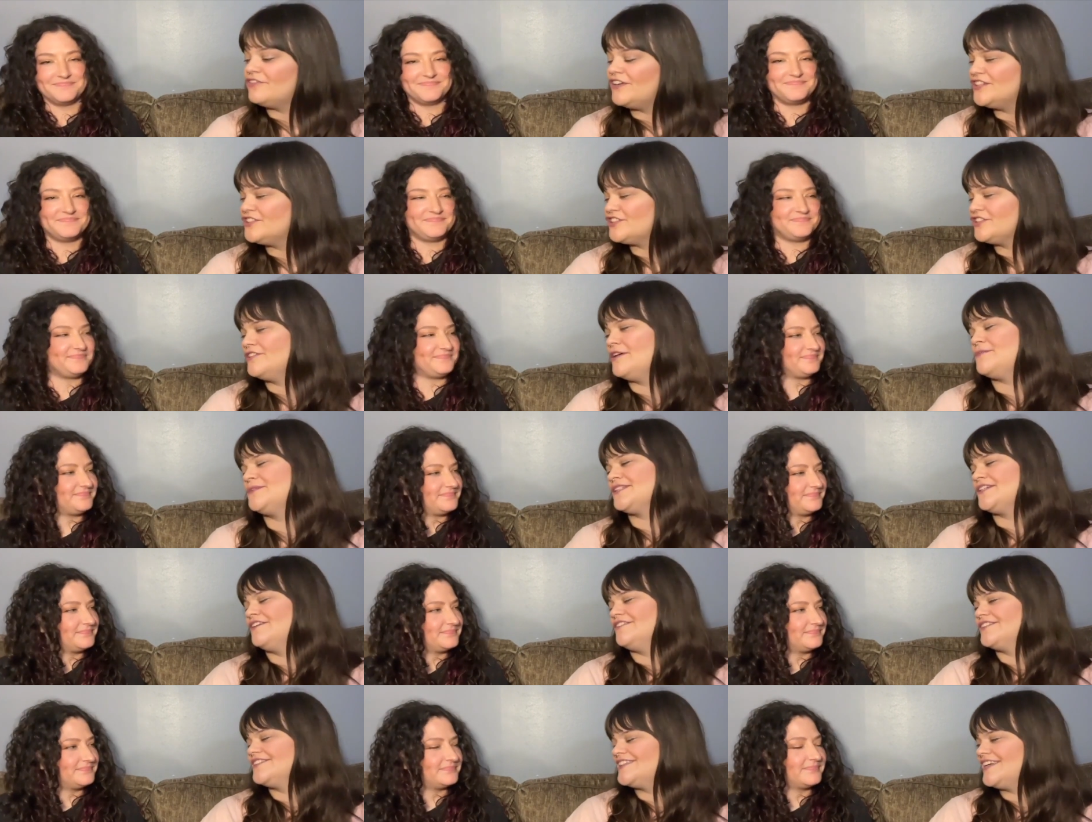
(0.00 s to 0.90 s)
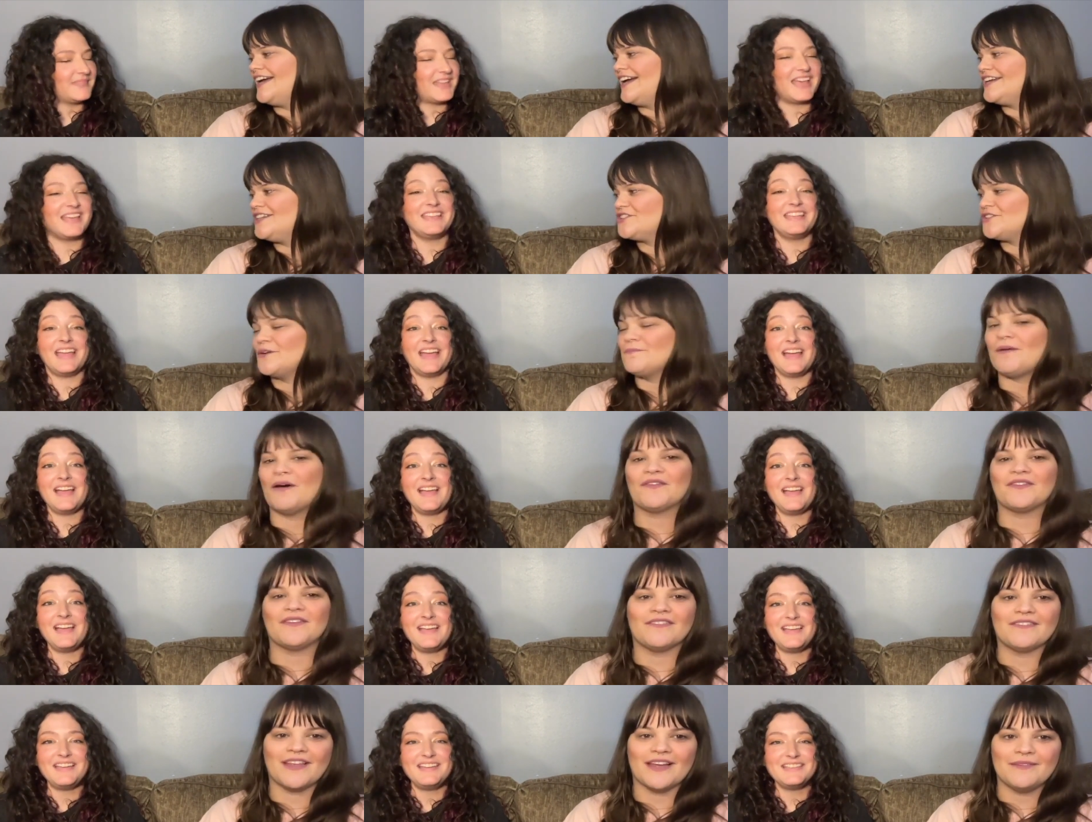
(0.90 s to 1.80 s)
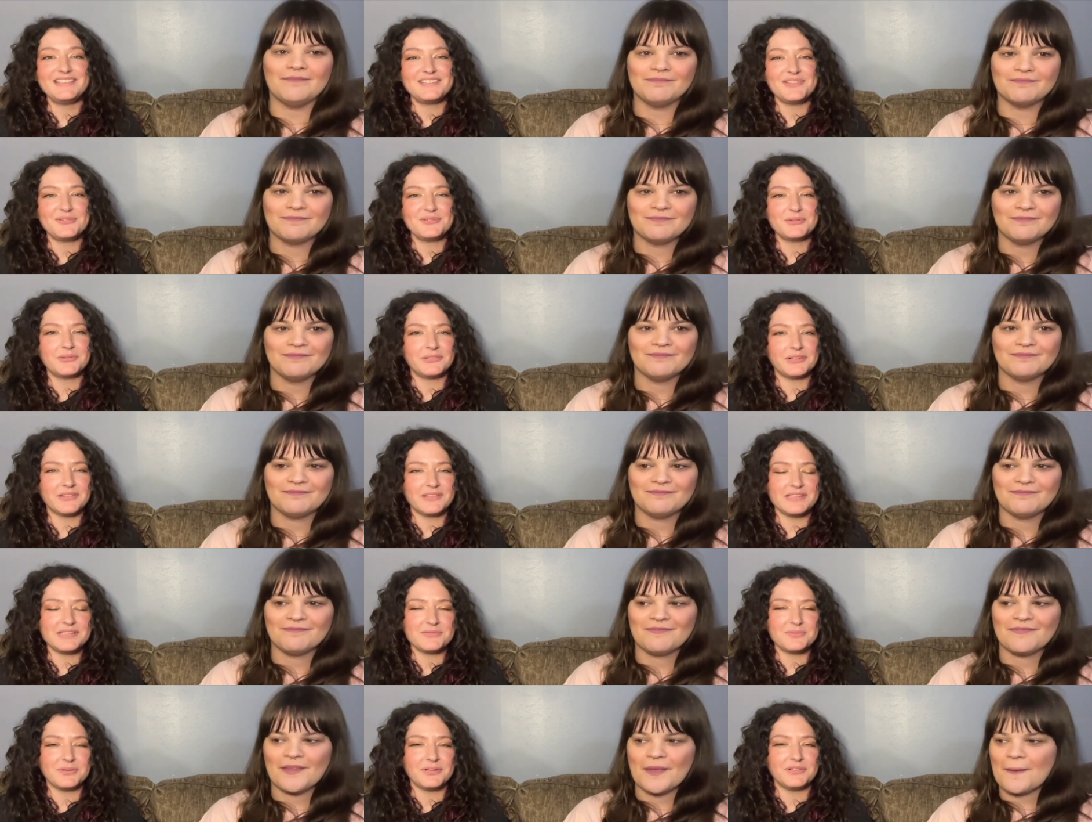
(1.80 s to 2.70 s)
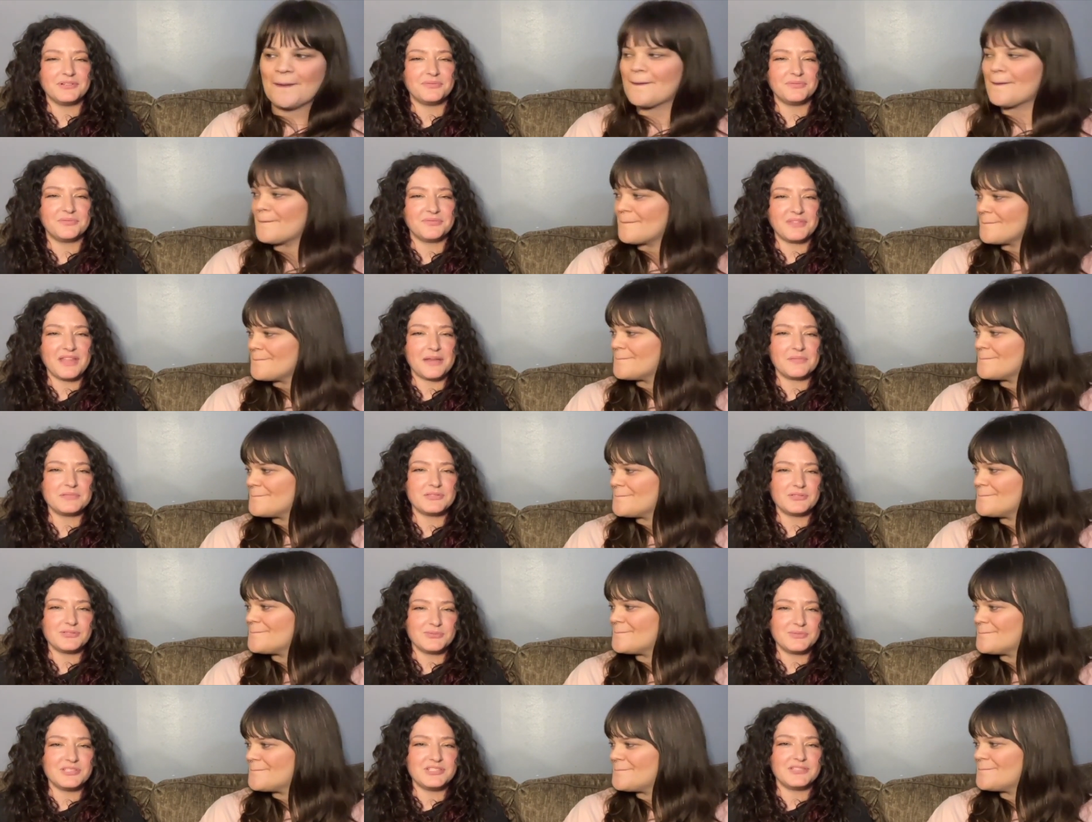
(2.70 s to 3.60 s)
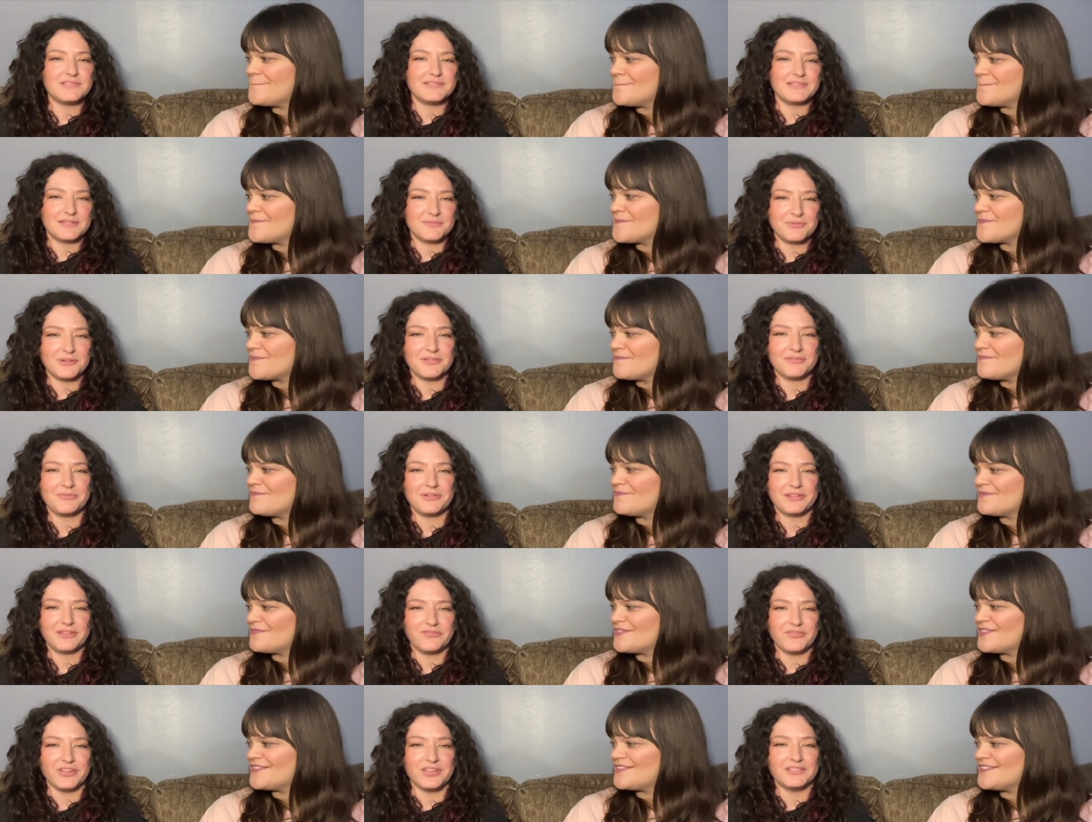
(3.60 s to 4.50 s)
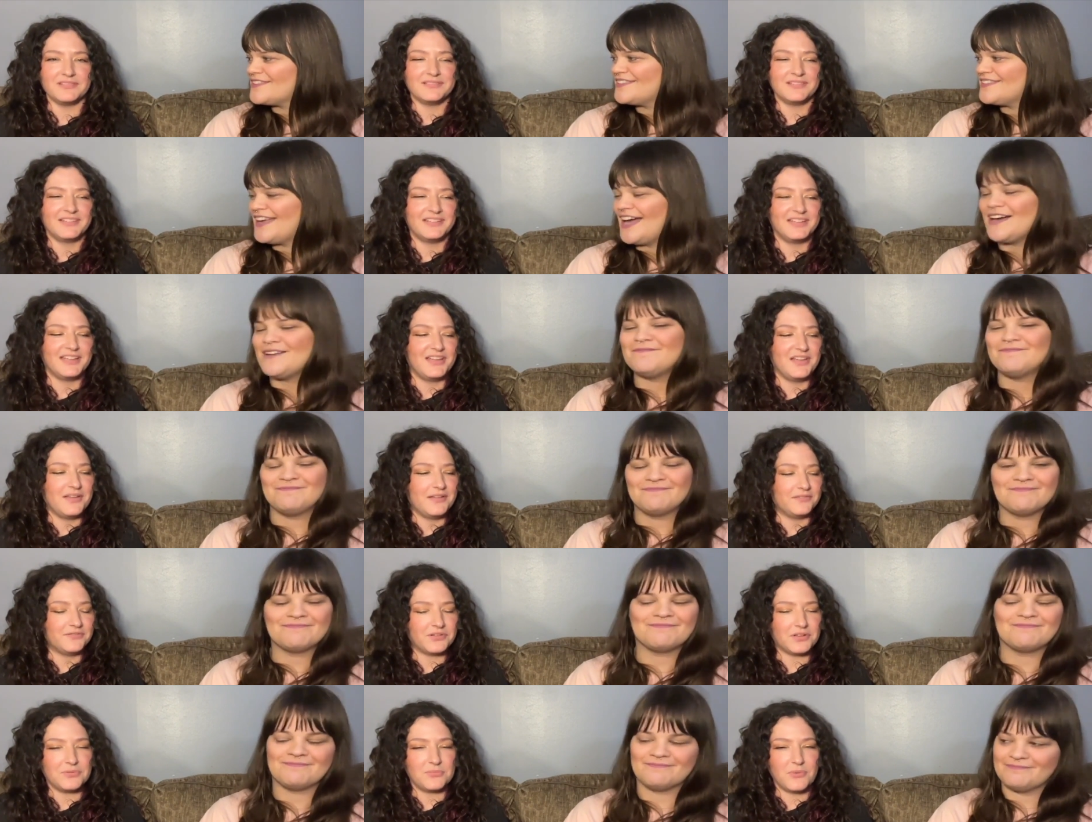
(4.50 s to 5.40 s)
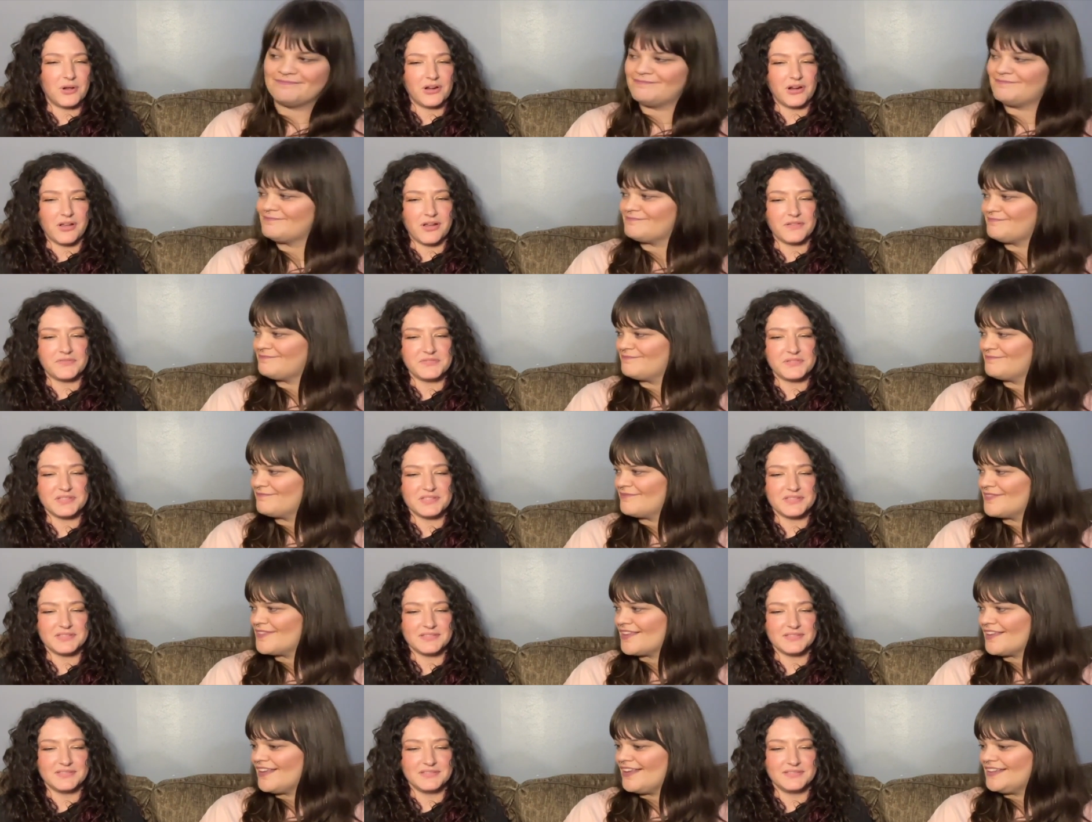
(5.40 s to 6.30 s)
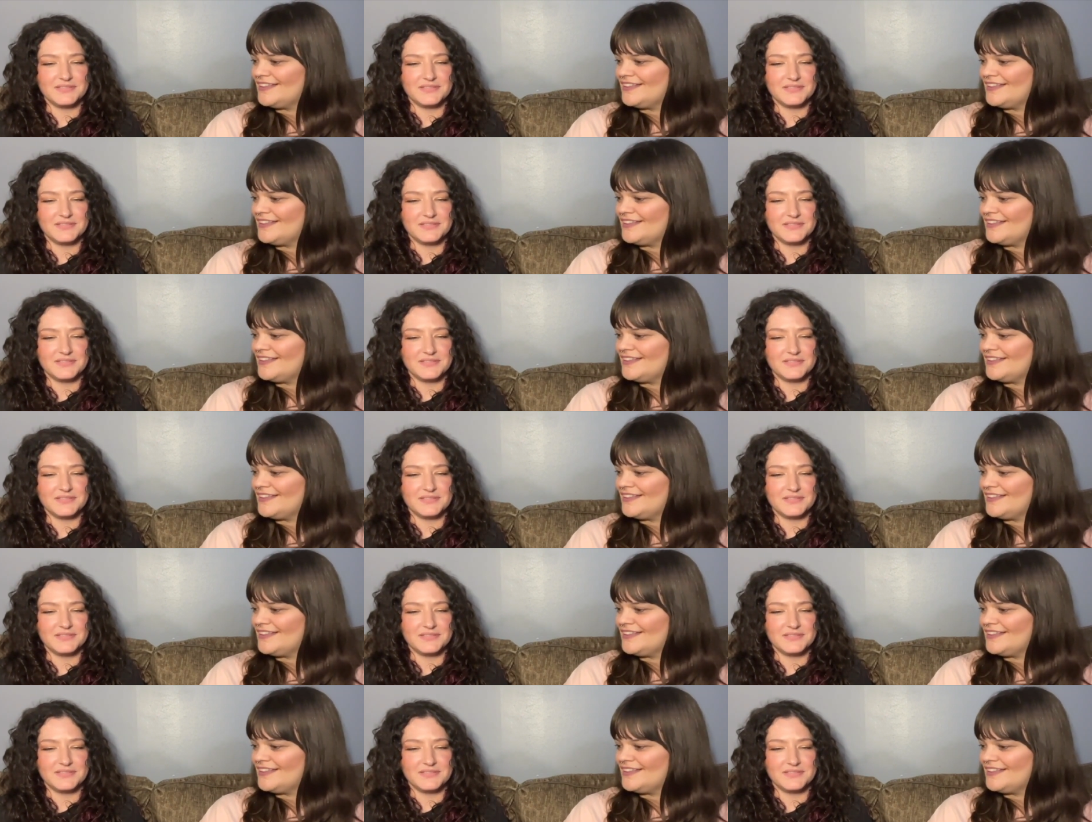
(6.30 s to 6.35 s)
Speaker 1: fun two episodes. I enjoyed both of them. Those were these were the episodes we just did were really fun. Yeah, fun one-offs